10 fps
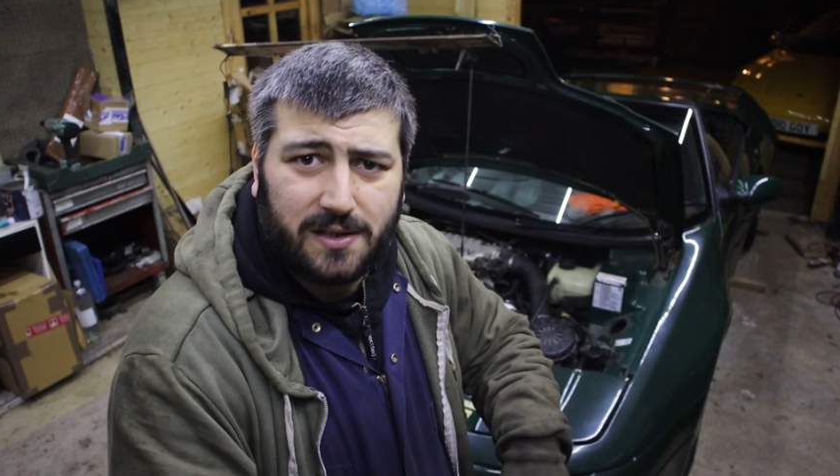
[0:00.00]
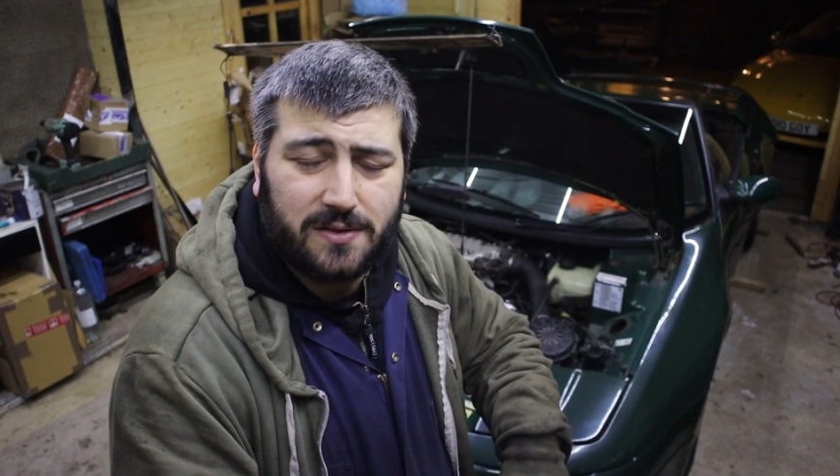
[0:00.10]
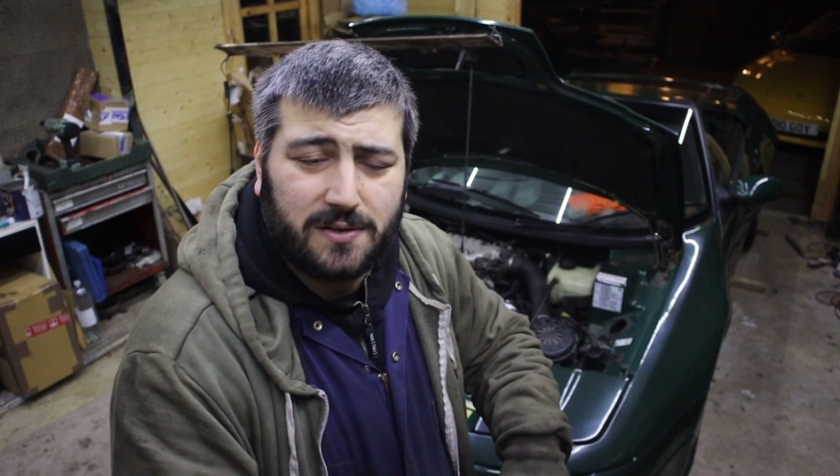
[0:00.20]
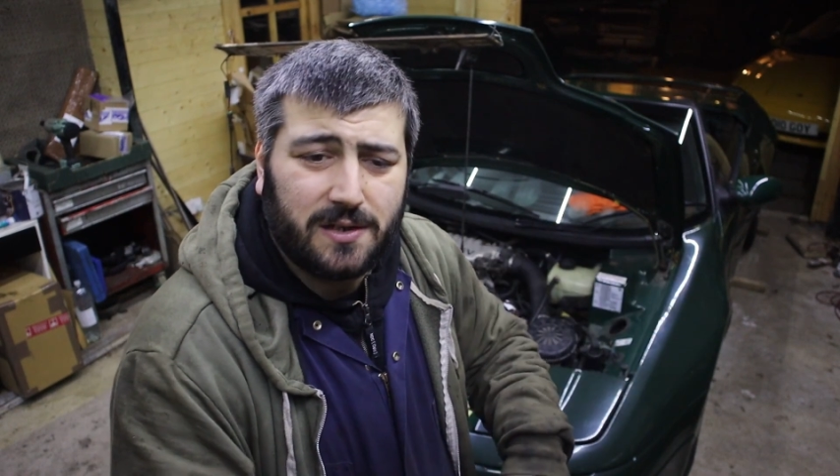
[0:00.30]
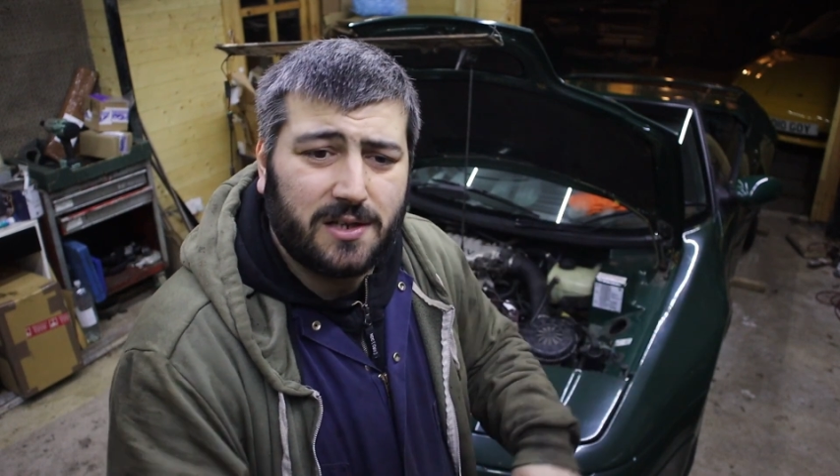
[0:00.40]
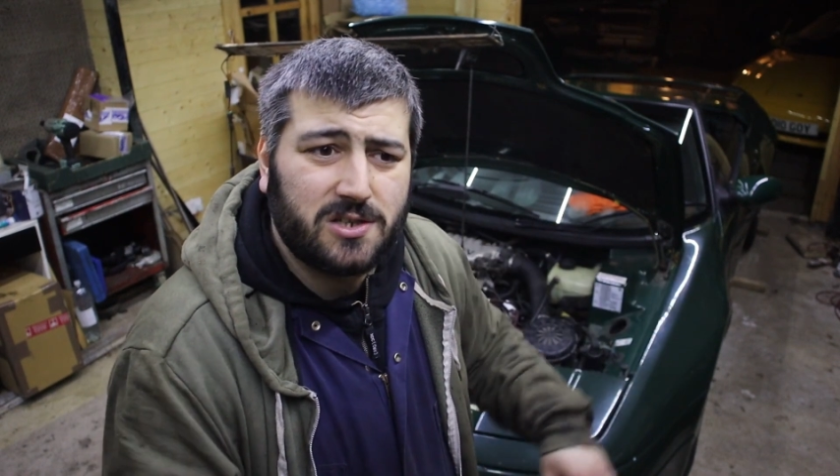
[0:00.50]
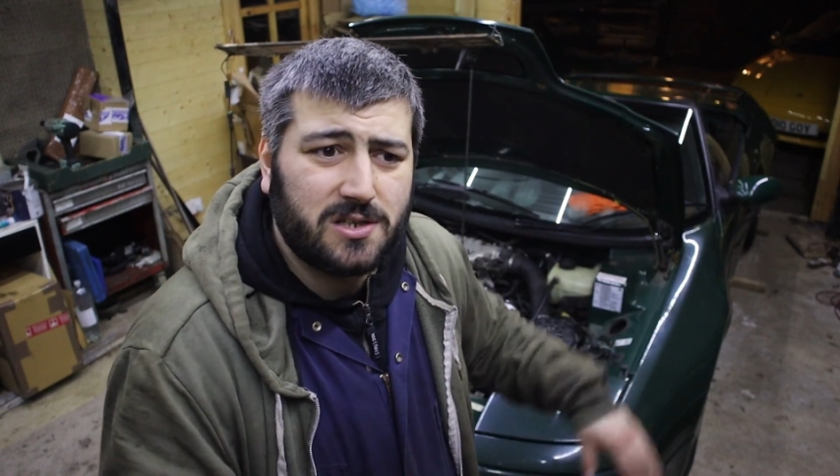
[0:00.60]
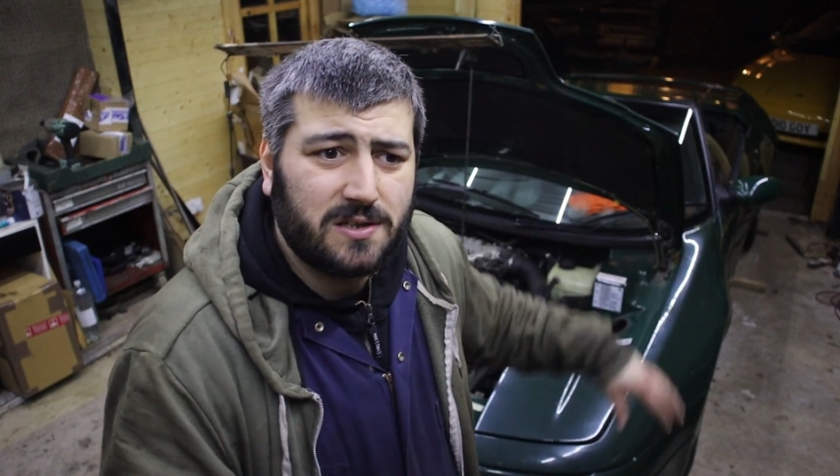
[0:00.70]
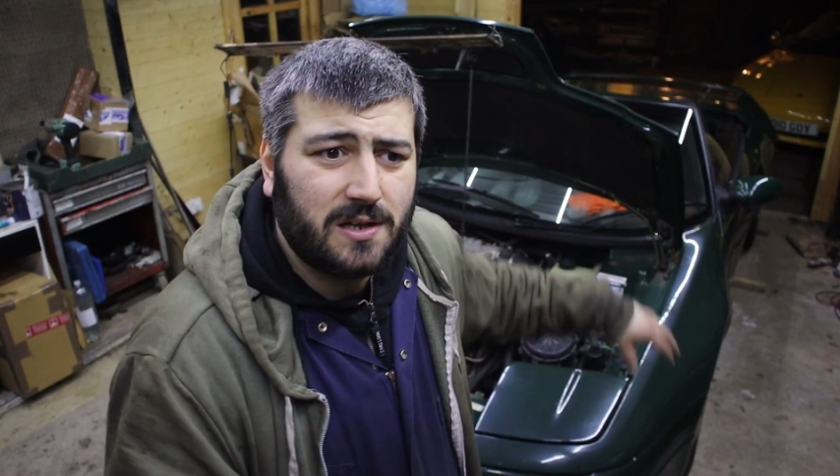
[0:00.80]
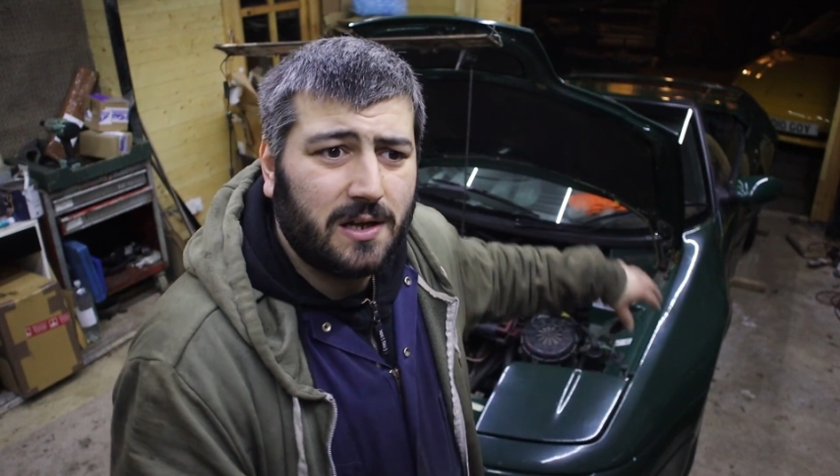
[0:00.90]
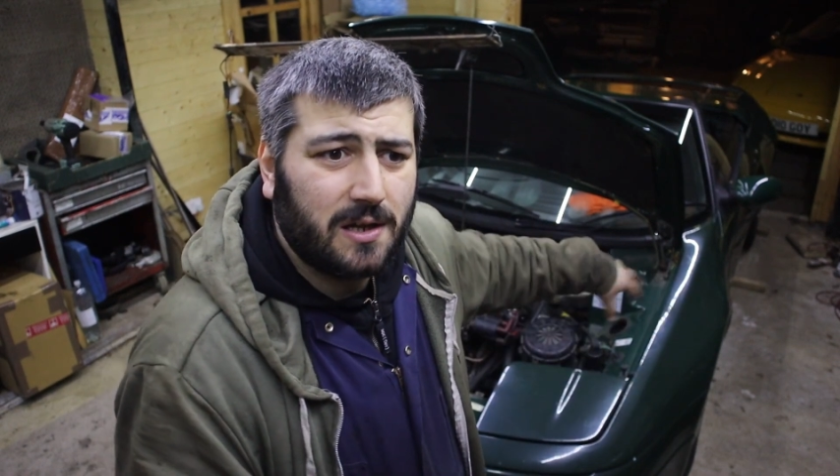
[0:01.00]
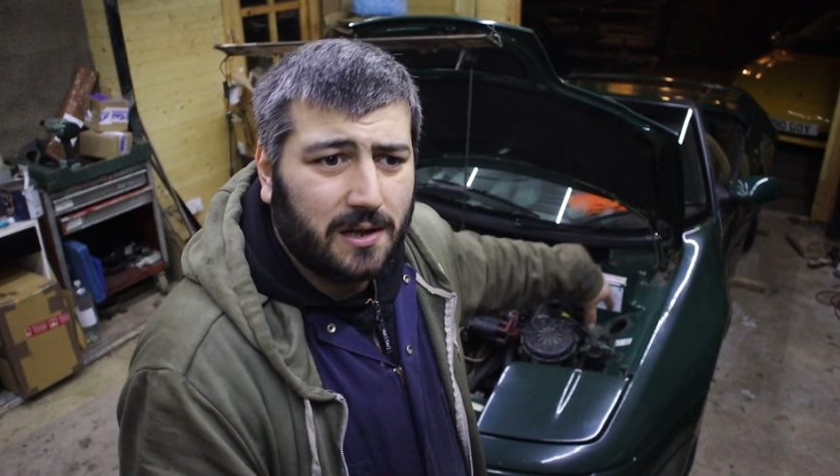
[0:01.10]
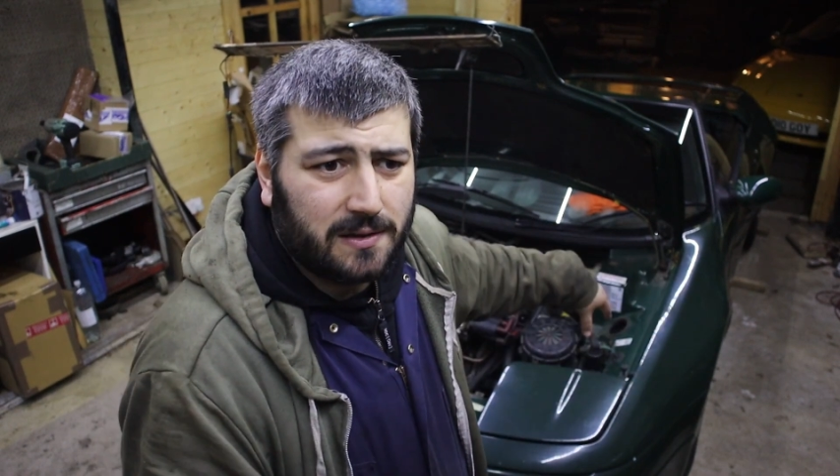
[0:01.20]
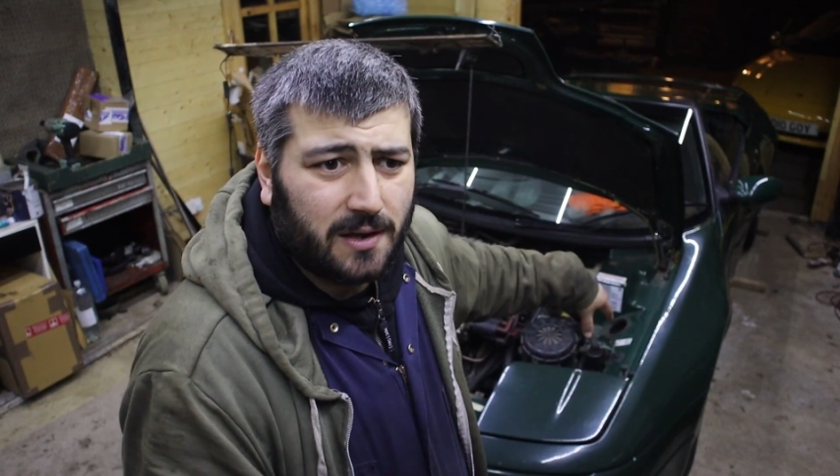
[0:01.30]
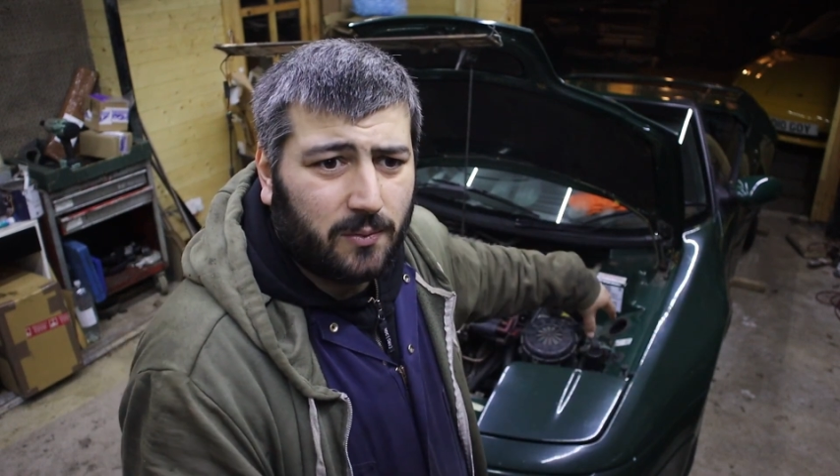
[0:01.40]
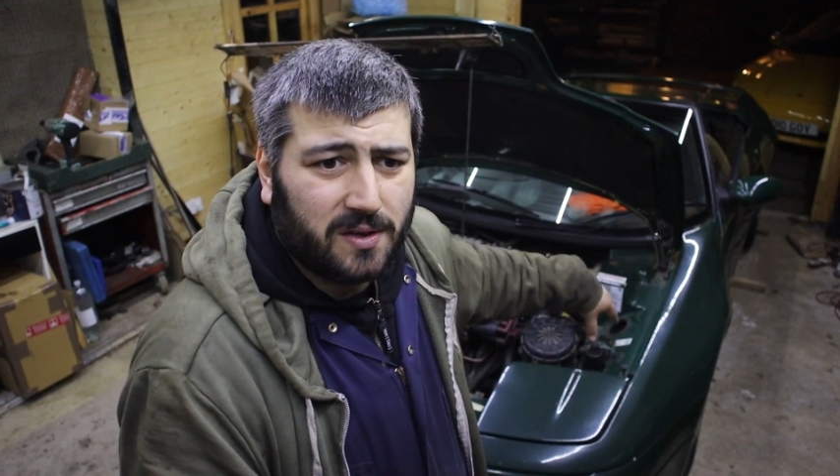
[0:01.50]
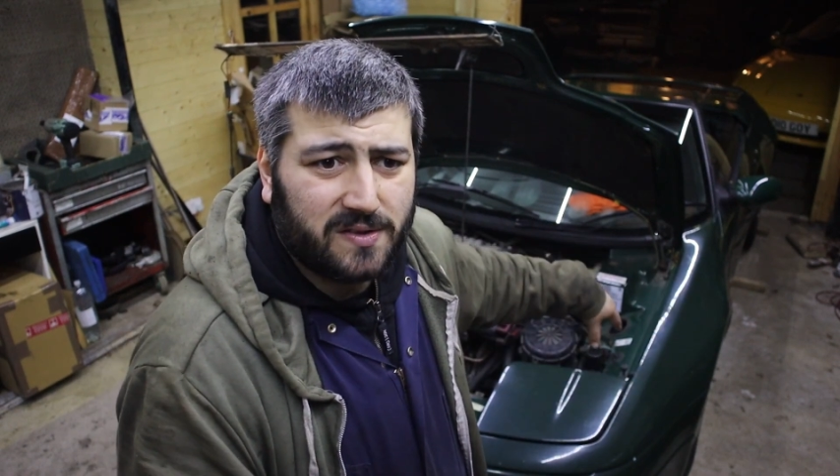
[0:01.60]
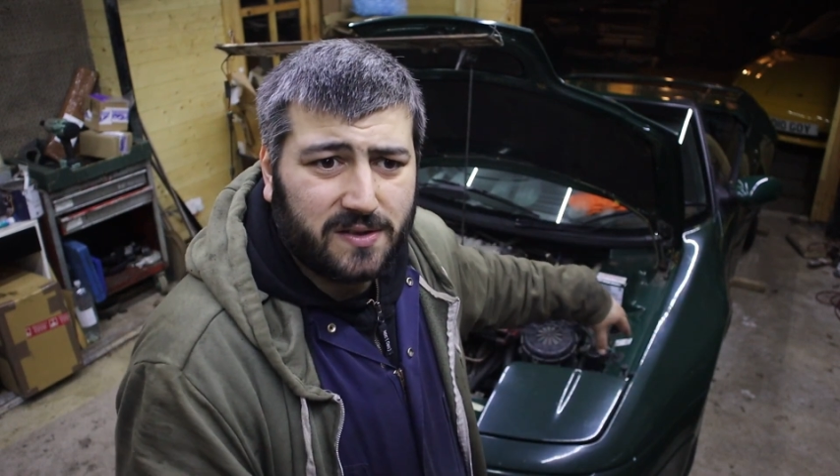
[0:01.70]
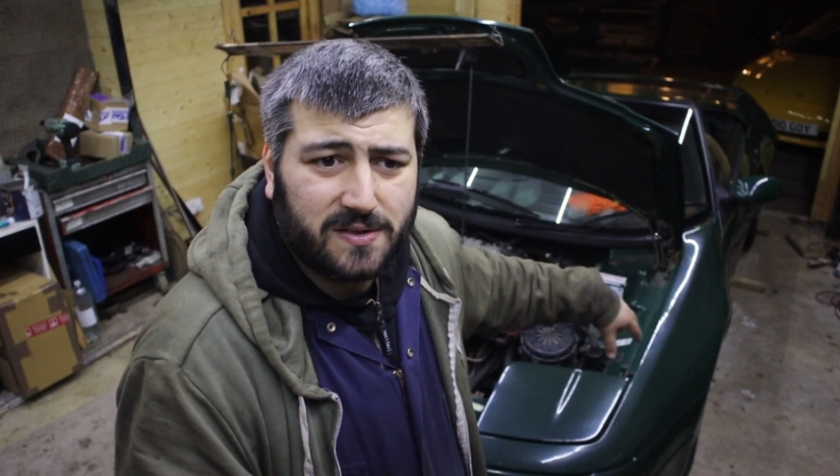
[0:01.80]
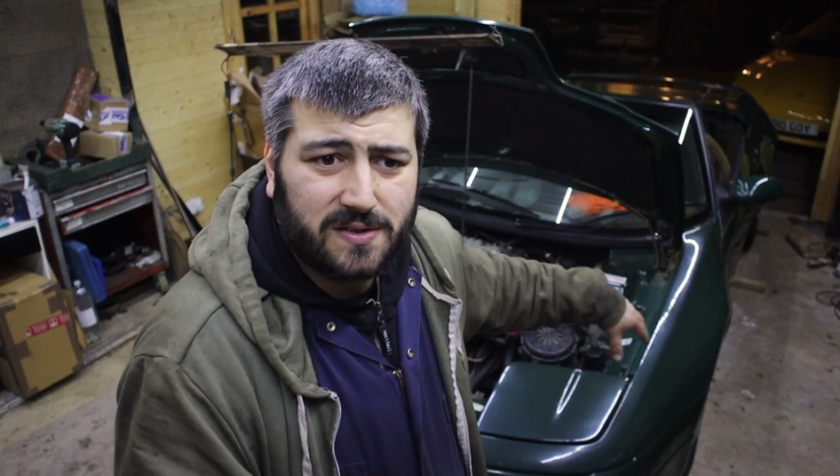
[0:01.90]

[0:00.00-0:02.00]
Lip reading: into the engine. There was